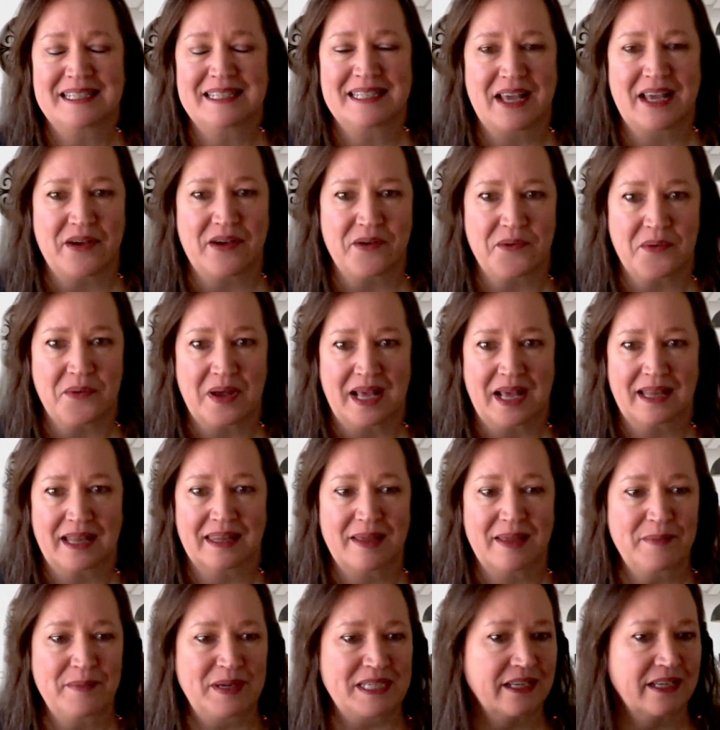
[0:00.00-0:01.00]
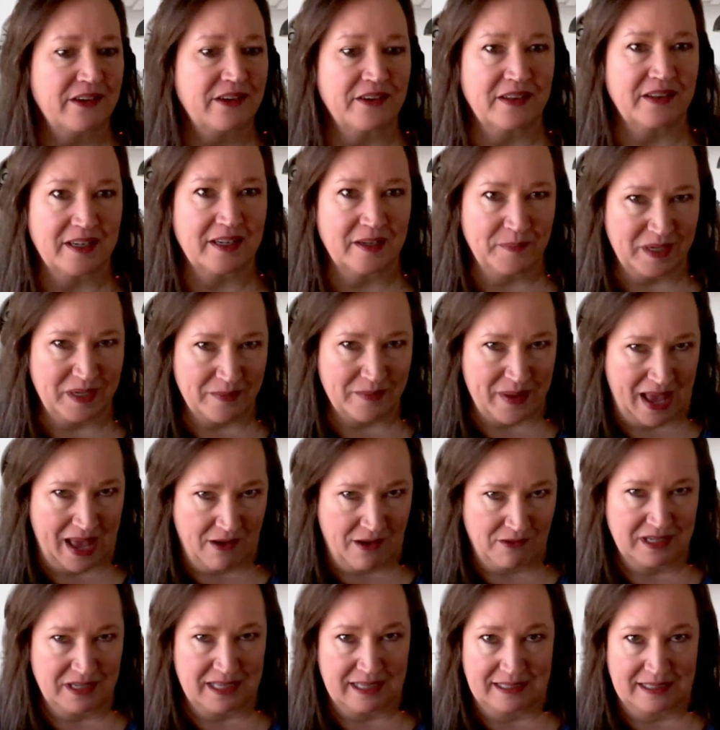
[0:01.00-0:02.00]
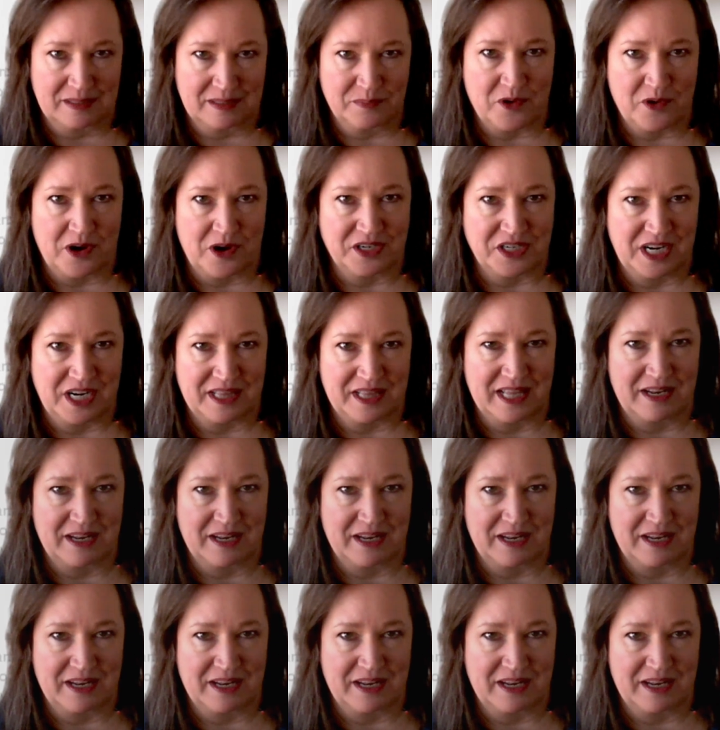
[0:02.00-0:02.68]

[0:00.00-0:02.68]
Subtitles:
So let me tell you a little bit about this project